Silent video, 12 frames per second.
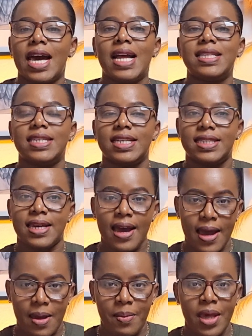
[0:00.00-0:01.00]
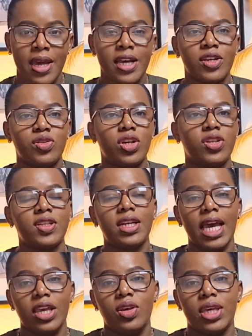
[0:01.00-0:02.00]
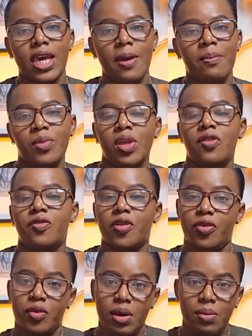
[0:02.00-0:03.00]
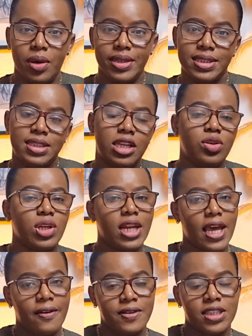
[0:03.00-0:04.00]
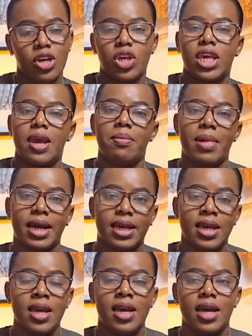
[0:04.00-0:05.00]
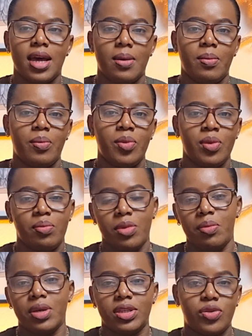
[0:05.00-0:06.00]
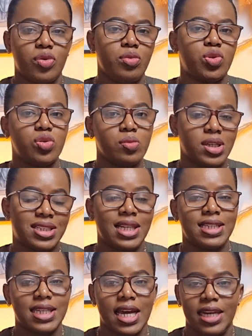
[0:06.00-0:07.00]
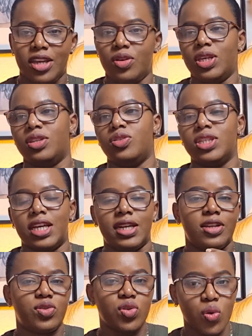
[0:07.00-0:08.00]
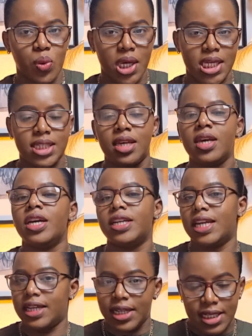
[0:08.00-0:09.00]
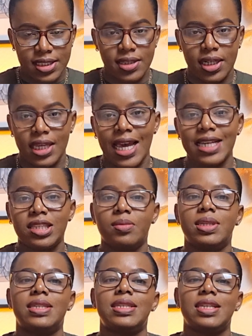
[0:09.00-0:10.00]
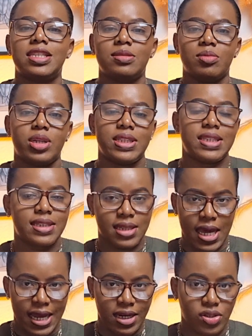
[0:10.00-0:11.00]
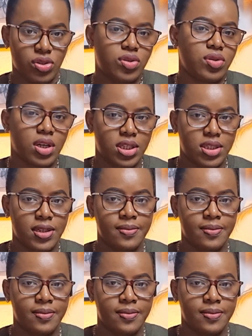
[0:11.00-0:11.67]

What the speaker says: at a time. So it's not like you came for 3 months, then you left, then you came back maybe 2 months later, and then you did another 2 weeks. That's not it. It has to be 6 months at a stretch.